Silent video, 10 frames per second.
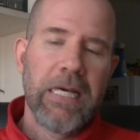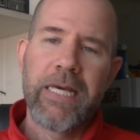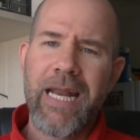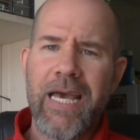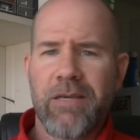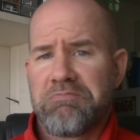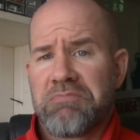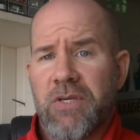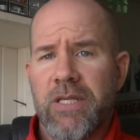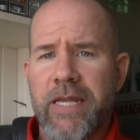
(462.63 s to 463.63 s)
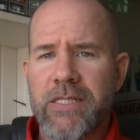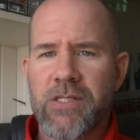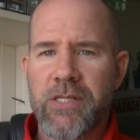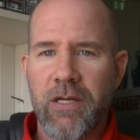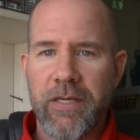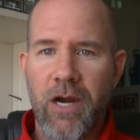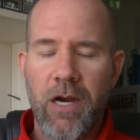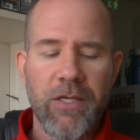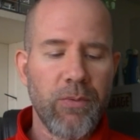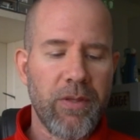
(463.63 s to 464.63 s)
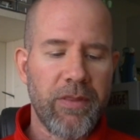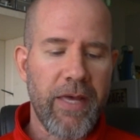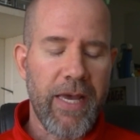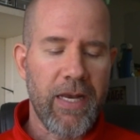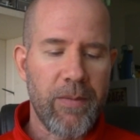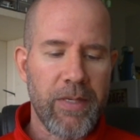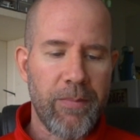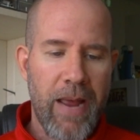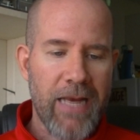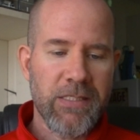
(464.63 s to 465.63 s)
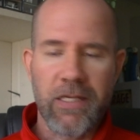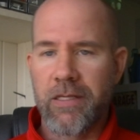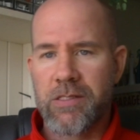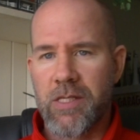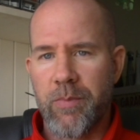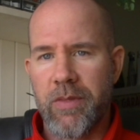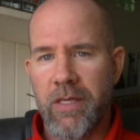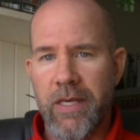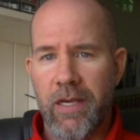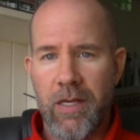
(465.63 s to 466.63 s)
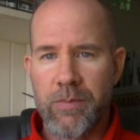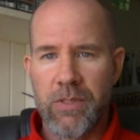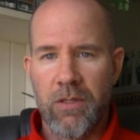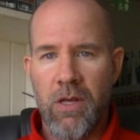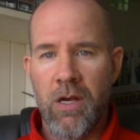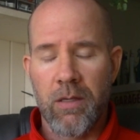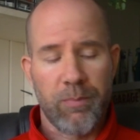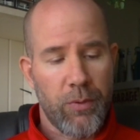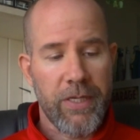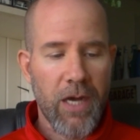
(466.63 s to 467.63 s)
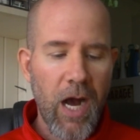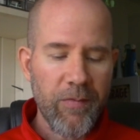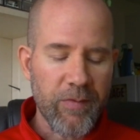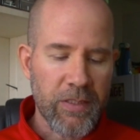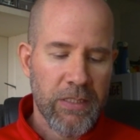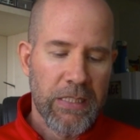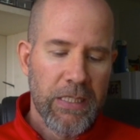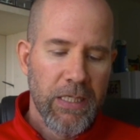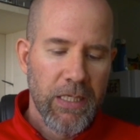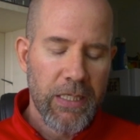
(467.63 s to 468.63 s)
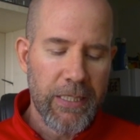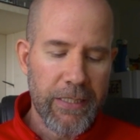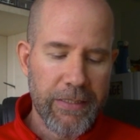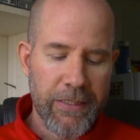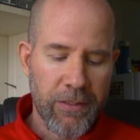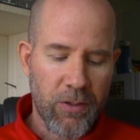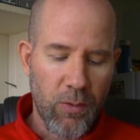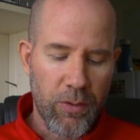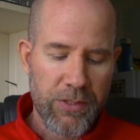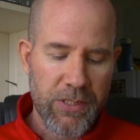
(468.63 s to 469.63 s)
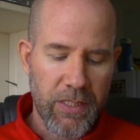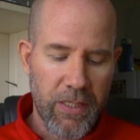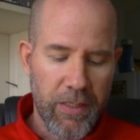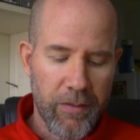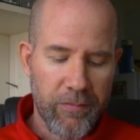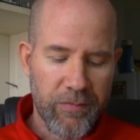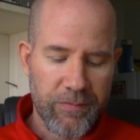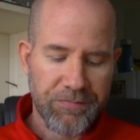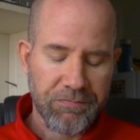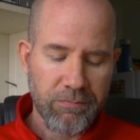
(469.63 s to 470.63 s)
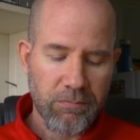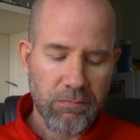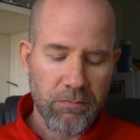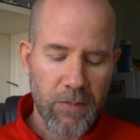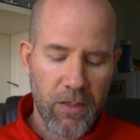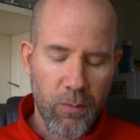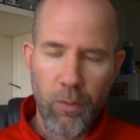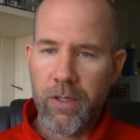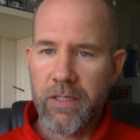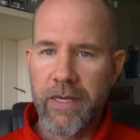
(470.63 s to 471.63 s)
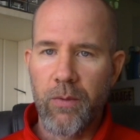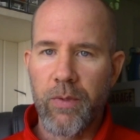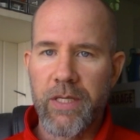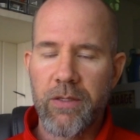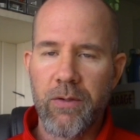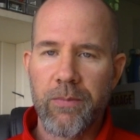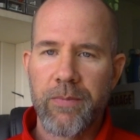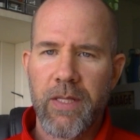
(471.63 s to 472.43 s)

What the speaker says: And I couldn't necessarily argue with that. I mean, masking is something that comes along pretty often in the course of the work that we do.